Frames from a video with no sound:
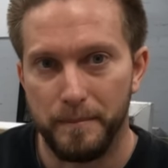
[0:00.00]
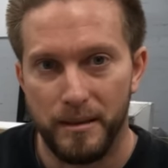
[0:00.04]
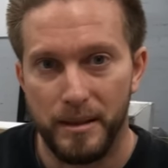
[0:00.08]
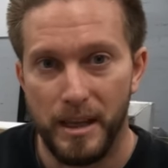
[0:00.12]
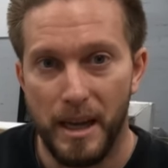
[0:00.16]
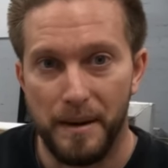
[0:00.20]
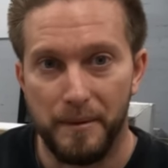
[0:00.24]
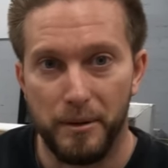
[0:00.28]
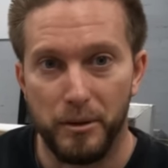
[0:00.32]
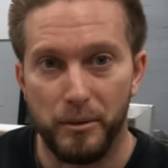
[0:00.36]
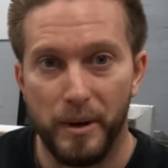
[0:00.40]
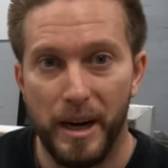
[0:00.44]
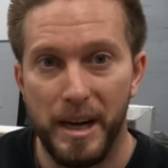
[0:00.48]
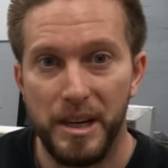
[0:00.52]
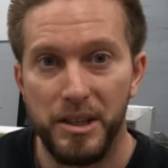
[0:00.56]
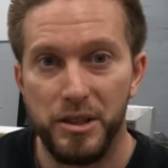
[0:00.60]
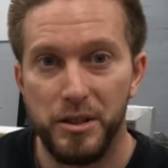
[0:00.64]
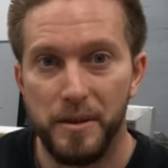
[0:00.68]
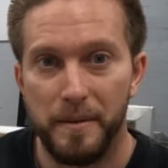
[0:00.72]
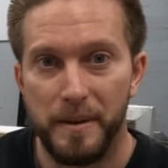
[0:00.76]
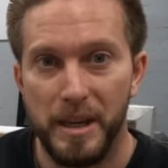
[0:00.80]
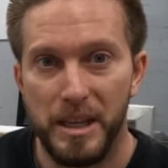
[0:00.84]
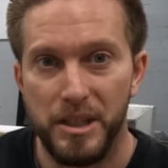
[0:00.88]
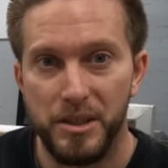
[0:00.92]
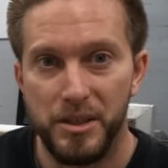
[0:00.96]
They have a
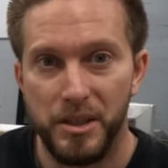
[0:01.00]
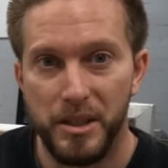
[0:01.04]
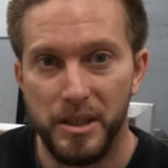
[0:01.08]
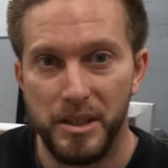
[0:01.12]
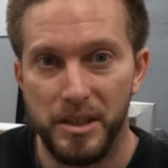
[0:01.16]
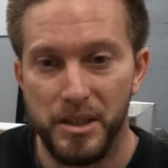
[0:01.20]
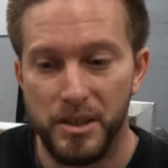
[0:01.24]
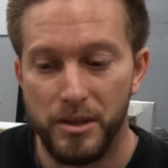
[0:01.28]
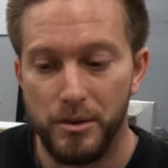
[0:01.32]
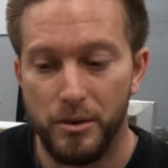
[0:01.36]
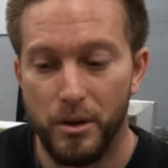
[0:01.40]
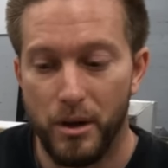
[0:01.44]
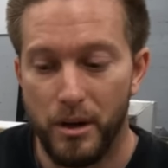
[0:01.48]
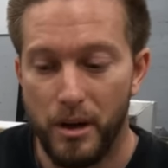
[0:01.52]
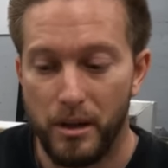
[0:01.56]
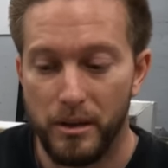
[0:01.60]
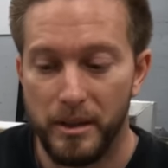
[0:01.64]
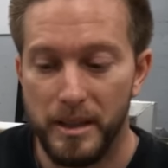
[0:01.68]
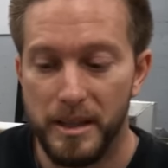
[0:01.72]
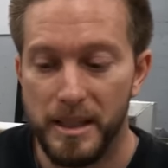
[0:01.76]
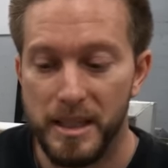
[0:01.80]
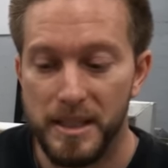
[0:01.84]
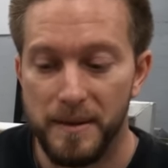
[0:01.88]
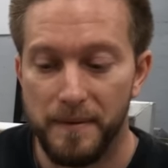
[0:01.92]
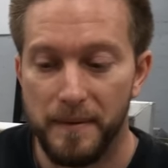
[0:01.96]
range of engines, not
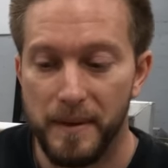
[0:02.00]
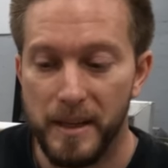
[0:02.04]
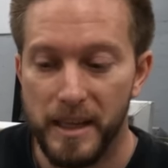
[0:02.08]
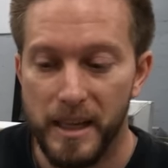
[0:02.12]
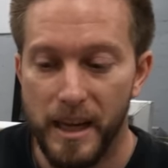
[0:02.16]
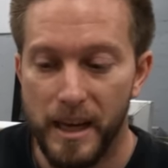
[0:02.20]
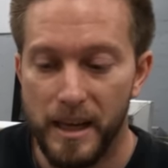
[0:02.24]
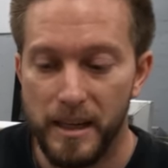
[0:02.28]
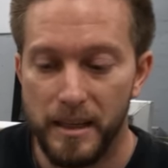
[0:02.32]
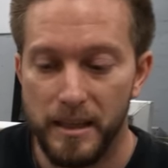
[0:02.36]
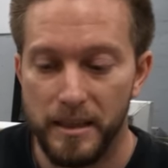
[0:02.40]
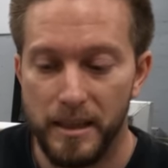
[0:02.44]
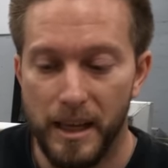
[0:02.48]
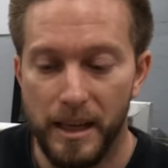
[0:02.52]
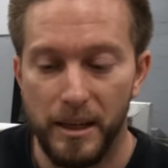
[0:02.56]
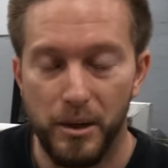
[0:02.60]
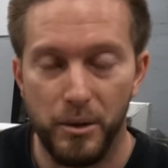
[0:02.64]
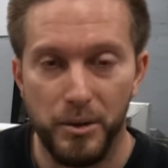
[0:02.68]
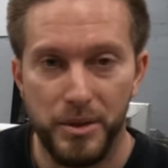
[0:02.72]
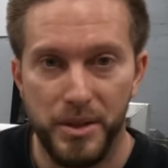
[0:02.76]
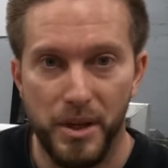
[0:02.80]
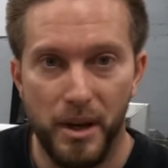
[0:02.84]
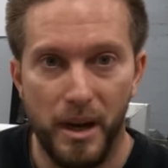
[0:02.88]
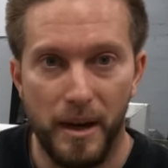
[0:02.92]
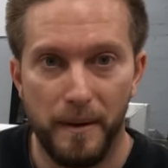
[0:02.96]
only this V8, they
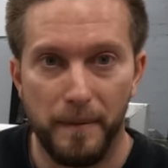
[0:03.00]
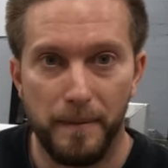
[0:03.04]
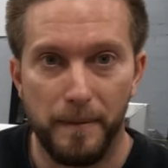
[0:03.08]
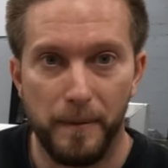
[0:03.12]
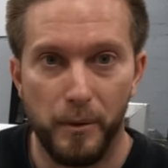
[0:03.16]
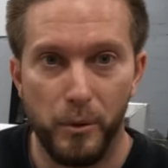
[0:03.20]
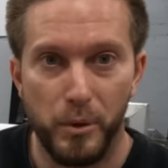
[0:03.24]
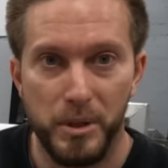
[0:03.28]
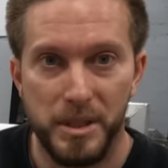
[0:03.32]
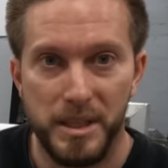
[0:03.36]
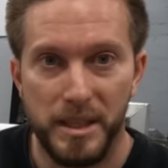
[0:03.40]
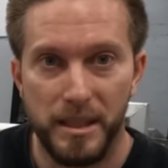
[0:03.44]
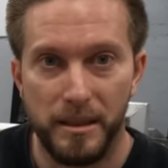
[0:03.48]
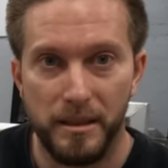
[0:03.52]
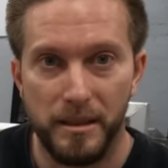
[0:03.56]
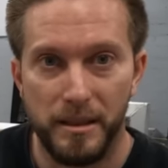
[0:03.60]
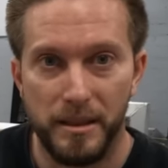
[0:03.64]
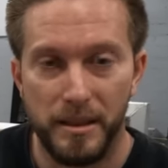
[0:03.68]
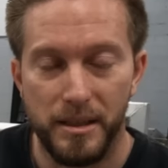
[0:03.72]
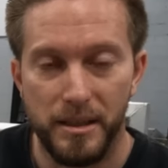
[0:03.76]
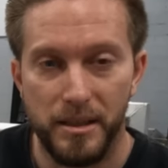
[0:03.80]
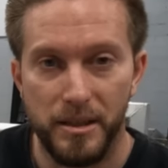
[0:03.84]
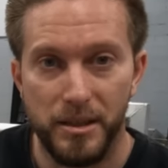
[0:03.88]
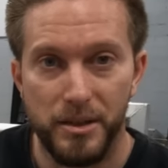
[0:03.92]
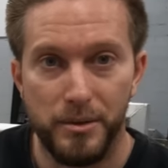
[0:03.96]
also have 4
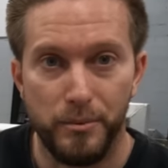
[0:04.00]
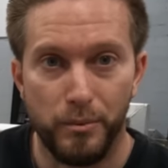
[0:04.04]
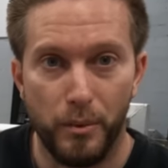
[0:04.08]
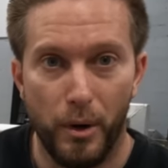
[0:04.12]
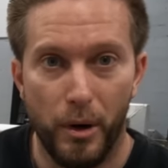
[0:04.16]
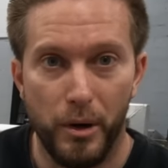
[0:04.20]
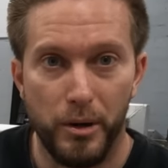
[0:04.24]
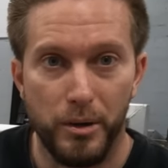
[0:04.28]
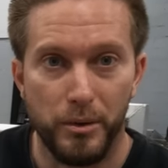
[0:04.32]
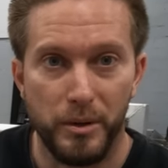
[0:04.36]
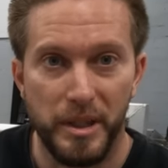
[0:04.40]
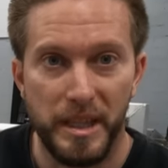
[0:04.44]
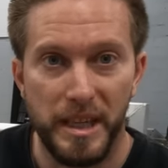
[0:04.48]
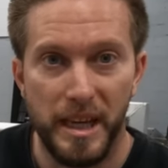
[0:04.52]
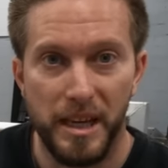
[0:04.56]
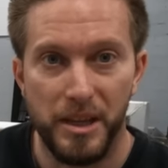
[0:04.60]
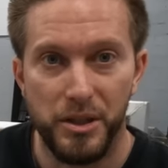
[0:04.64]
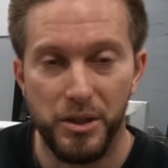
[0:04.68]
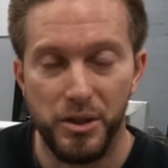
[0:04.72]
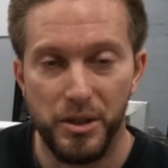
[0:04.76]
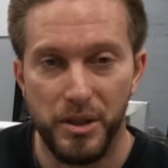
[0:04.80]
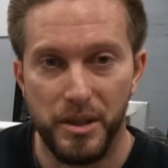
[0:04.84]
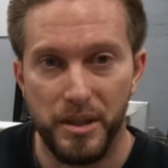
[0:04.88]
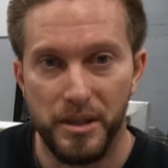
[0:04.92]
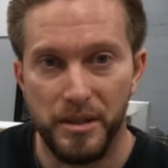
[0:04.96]
cylinders, rotary
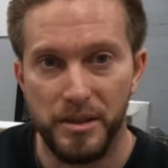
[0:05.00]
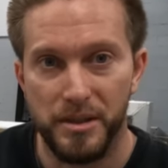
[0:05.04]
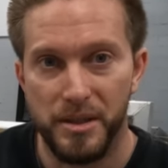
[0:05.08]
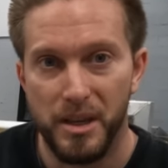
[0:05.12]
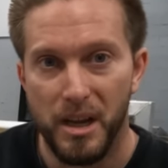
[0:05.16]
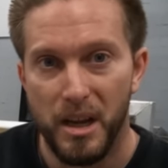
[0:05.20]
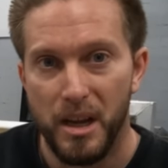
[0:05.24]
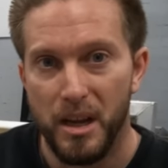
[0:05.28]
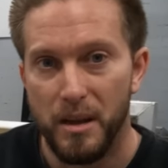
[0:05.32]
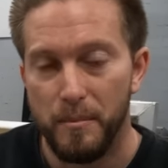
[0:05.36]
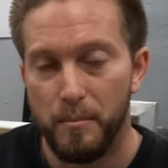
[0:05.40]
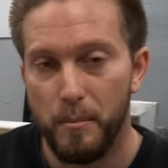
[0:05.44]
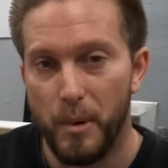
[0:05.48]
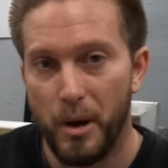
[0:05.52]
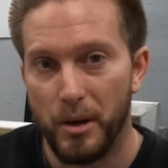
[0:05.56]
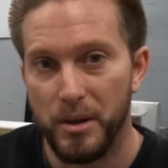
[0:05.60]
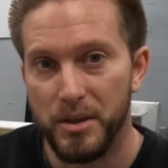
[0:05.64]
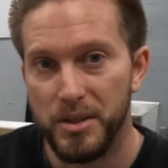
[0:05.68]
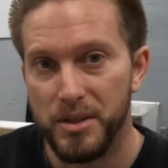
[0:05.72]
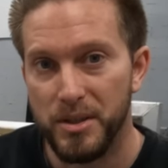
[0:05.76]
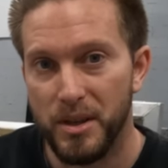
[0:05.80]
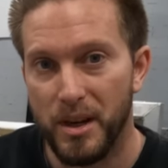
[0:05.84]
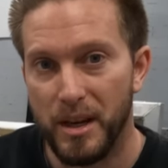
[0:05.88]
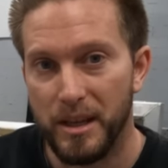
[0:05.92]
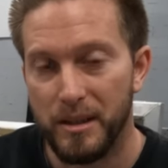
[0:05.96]
engines,
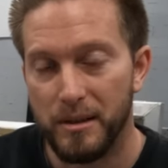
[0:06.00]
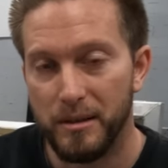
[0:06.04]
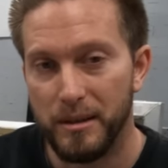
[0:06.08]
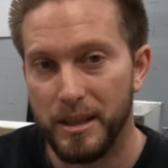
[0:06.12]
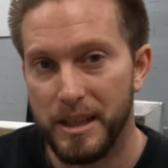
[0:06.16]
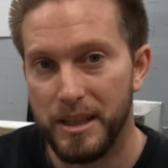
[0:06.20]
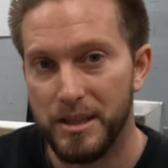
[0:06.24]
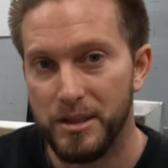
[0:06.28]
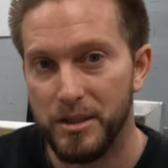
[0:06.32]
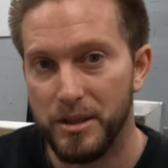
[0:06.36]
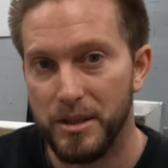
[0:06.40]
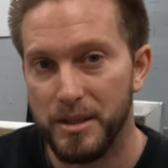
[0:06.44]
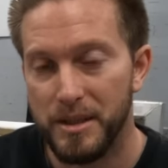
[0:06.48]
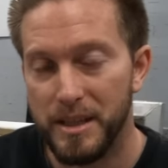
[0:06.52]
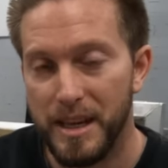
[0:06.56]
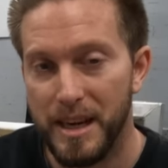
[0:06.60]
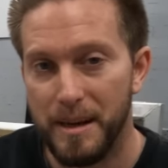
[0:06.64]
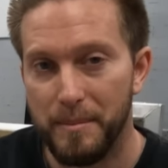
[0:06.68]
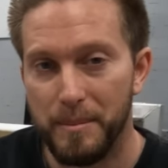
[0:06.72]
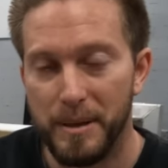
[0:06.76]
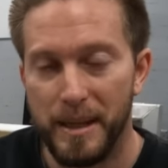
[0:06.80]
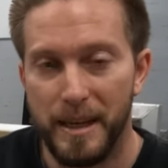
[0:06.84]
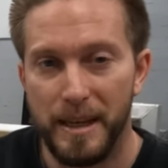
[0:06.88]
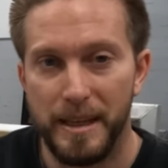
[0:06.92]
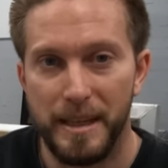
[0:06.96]
motorcycle engines,
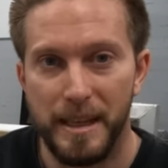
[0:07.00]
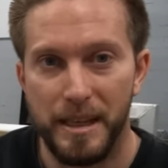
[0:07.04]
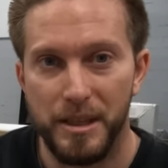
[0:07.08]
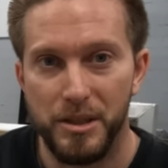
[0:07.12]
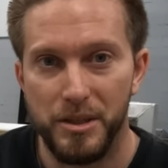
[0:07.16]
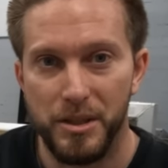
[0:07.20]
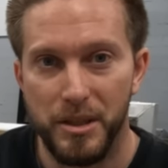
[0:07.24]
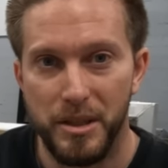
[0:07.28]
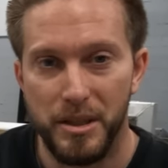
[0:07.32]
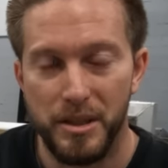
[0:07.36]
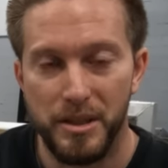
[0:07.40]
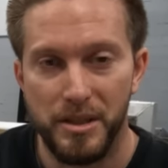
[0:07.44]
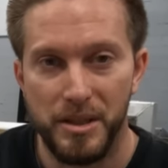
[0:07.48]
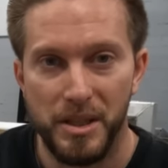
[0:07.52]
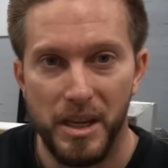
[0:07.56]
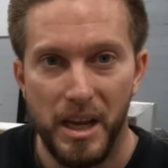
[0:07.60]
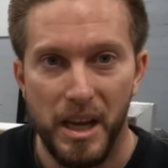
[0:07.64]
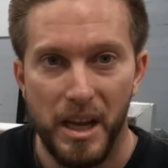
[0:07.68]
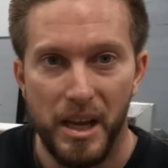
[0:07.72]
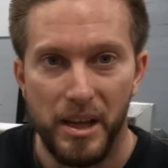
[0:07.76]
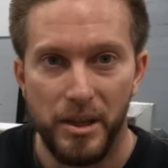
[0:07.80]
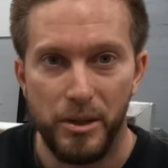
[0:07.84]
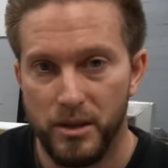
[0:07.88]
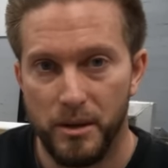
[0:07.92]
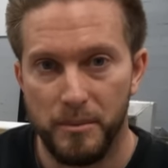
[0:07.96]
airplane engines.
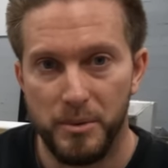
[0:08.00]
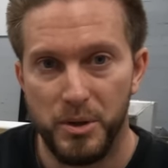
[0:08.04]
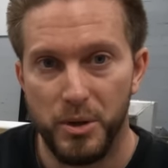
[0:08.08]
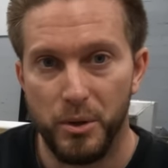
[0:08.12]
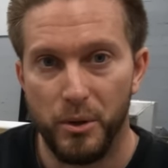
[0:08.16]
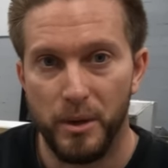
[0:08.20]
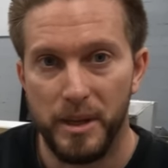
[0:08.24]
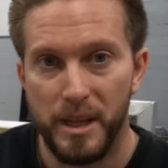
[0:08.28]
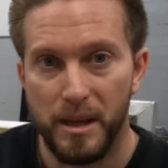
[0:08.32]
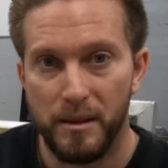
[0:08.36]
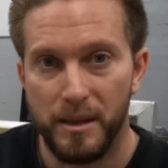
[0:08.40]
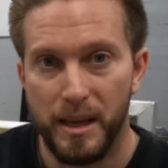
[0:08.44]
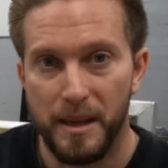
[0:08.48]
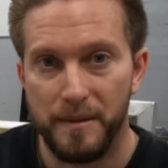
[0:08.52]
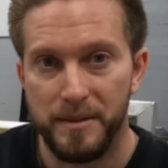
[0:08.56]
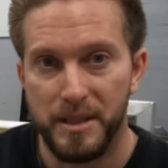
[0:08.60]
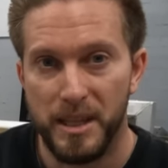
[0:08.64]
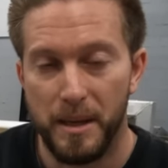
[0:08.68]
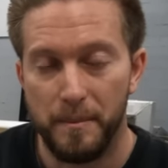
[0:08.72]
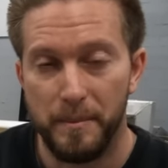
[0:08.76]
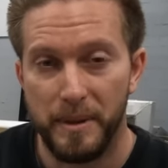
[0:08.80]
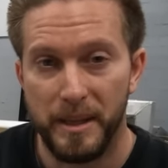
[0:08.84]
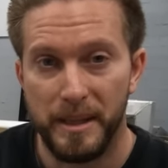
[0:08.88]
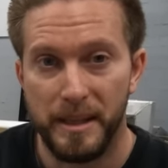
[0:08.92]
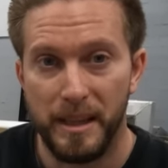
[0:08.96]
So I'm sure they'll have
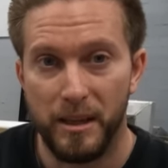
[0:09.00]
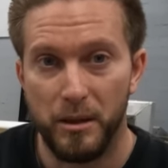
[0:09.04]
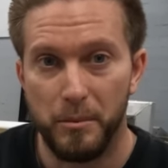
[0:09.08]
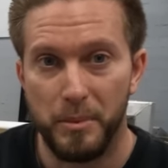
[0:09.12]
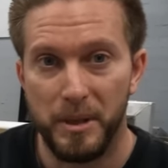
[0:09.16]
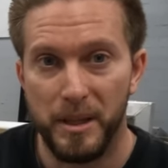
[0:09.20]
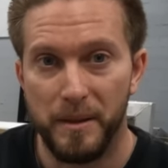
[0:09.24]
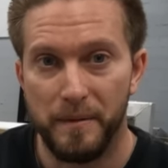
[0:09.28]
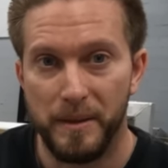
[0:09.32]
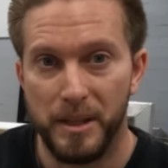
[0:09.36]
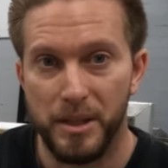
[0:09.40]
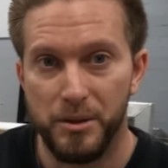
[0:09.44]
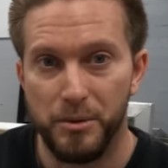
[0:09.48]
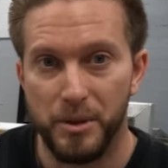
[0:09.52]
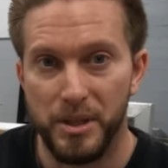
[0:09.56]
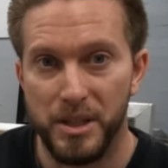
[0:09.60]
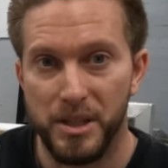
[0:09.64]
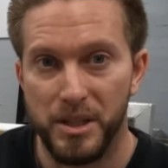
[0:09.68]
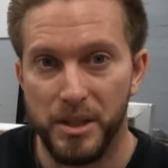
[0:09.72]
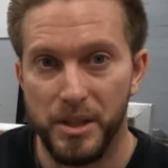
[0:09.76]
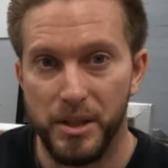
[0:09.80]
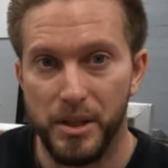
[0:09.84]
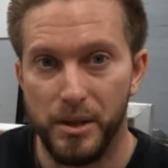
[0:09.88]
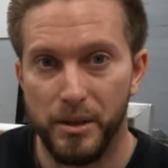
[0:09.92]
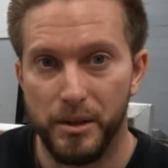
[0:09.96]
something that'll be of
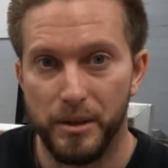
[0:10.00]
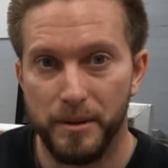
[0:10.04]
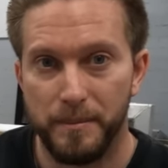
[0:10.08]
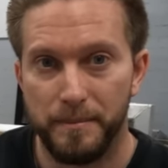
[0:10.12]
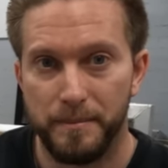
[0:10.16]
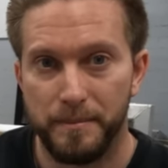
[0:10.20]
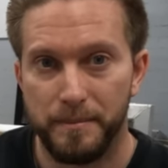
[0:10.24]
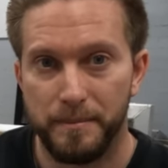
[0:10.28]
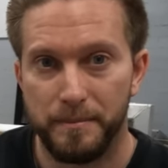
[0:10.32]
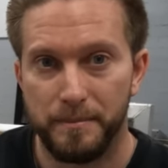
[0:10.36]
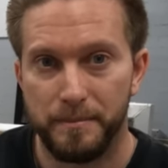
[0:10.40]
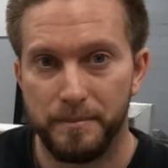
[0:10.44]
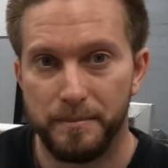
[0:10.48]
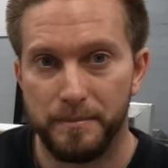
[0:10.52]
interest to you.